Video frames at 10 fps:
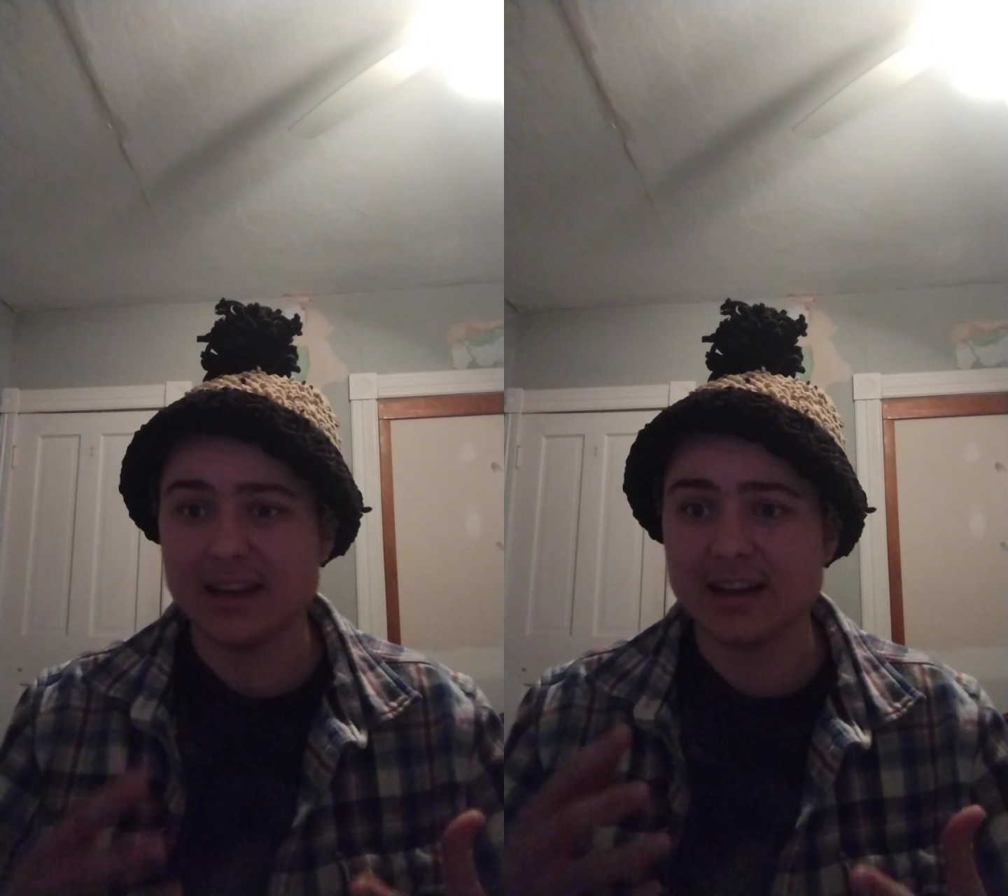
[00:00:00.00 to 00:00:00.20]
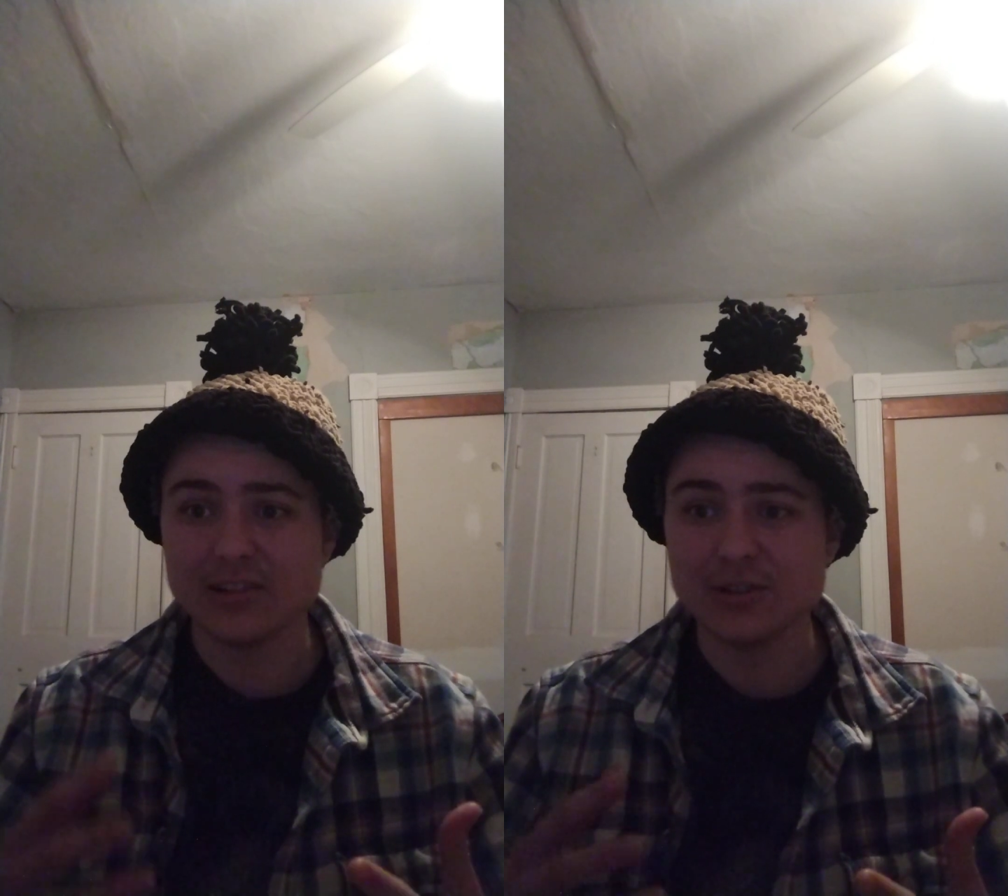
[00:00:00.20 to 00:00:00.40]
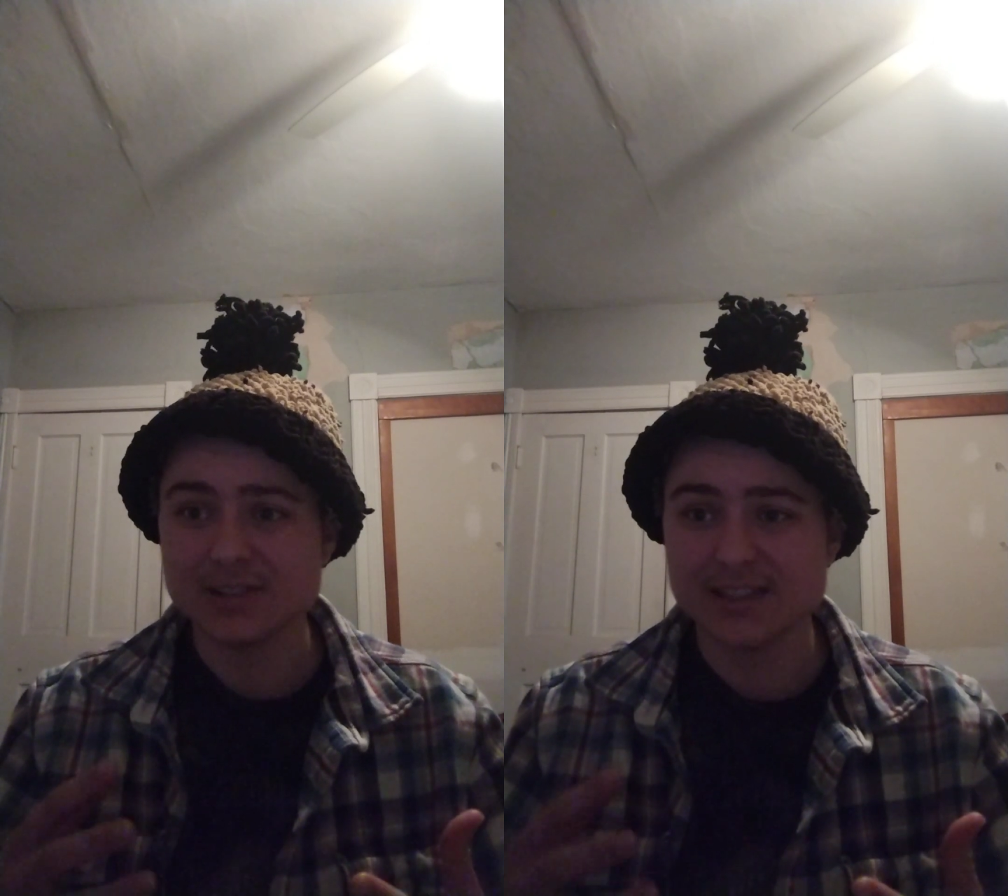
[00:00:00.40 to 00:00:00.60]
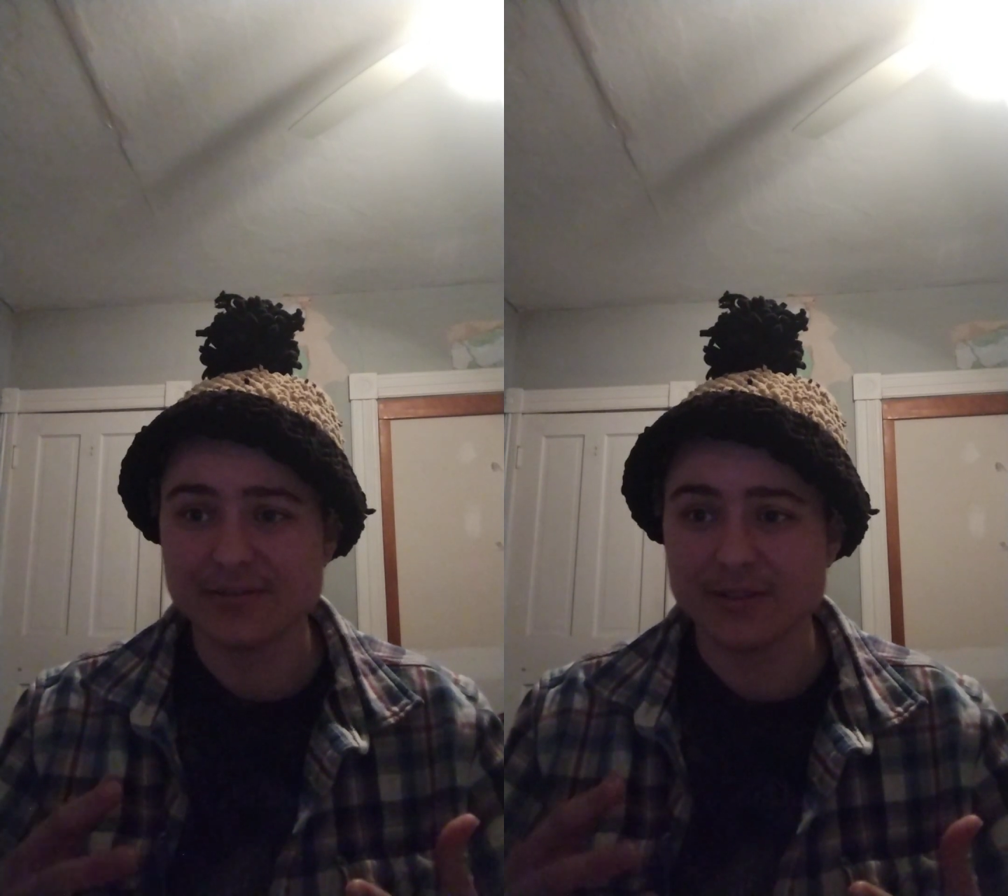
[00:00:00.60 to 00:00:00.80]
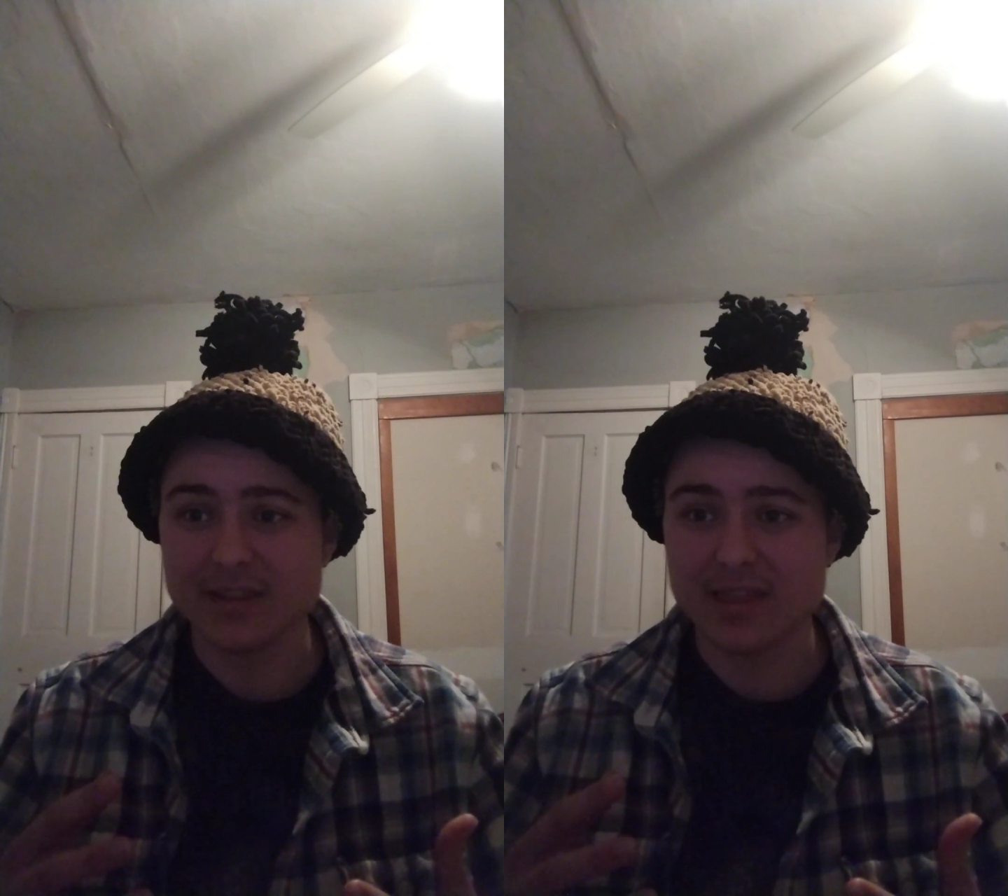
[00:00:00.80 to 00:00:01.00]
and it looks
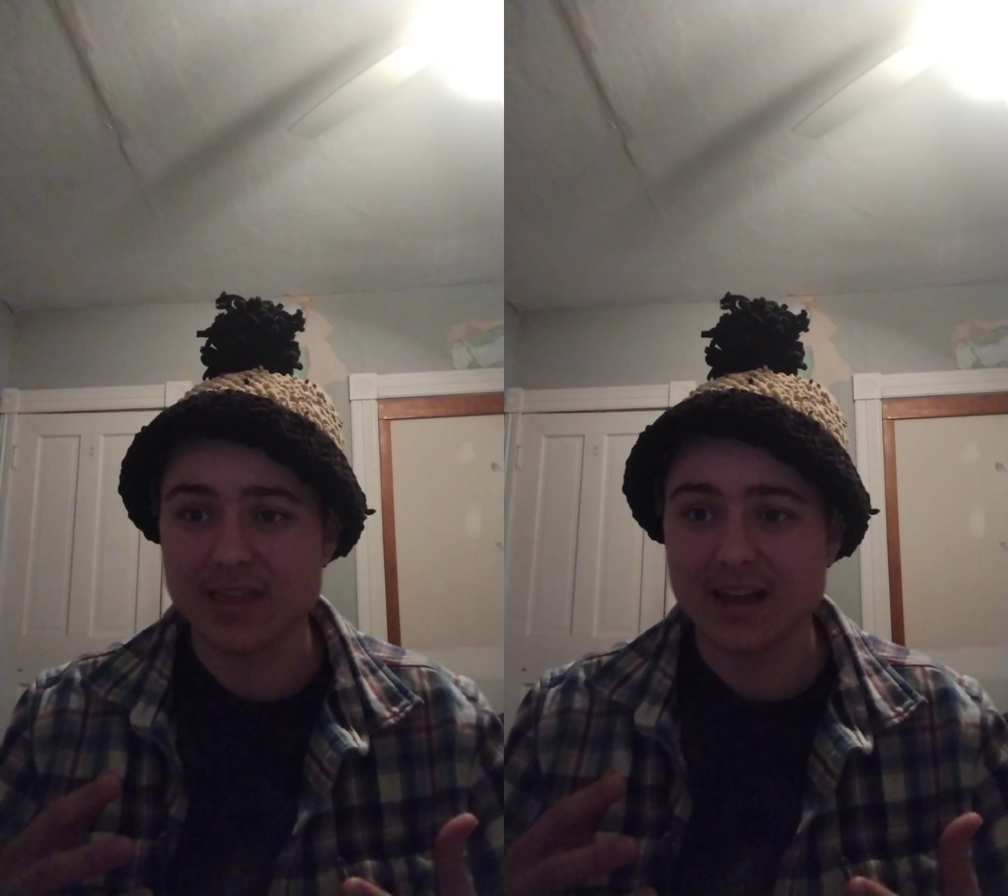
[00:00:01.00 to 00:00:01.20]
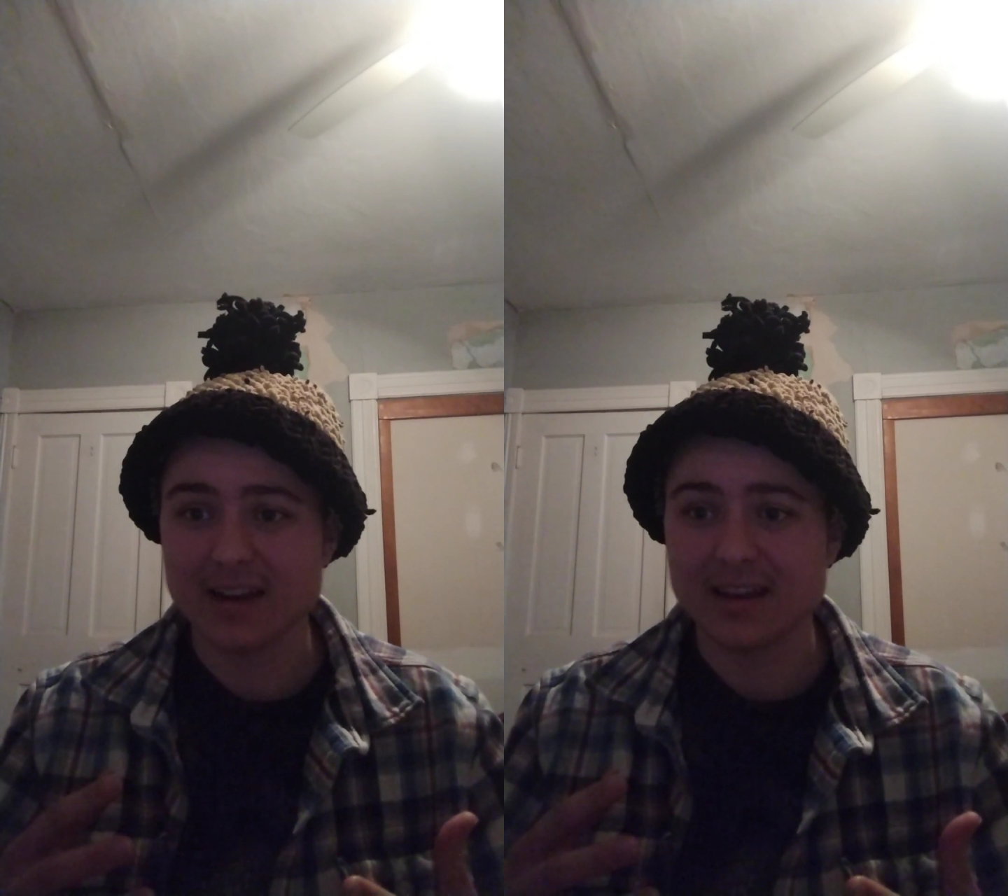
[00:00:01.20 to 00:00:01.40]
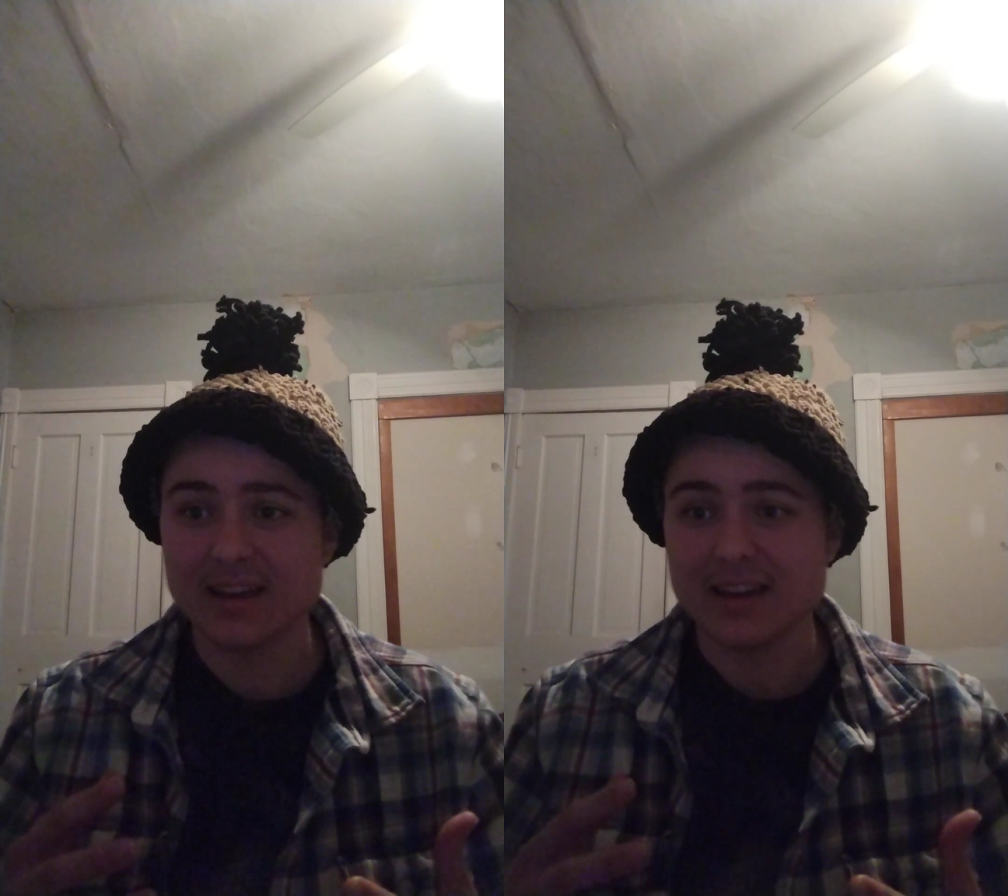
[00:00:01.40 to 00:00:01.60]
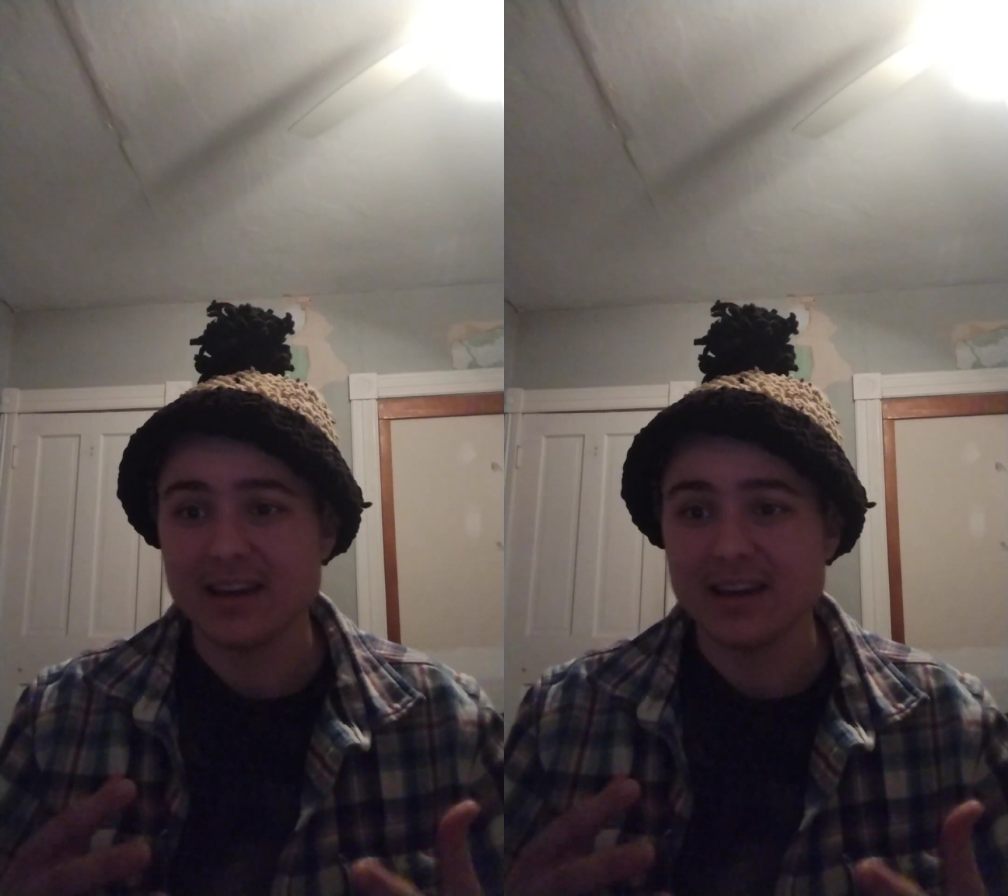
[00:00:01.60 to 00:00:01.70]
different than